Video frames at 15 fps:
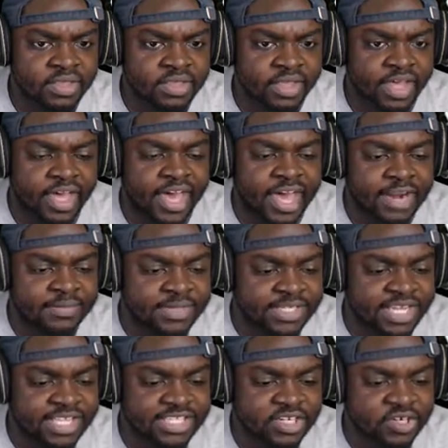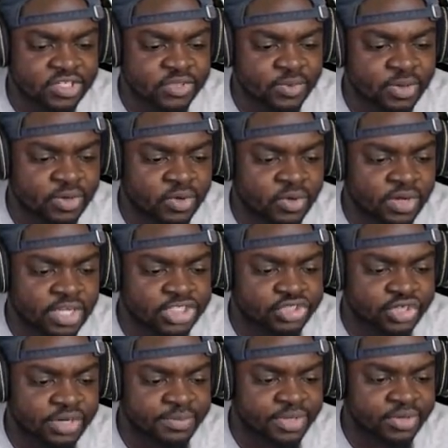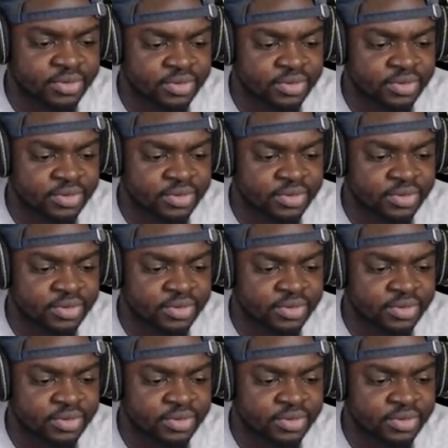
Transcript: Adam just got turned into a whole entree meal.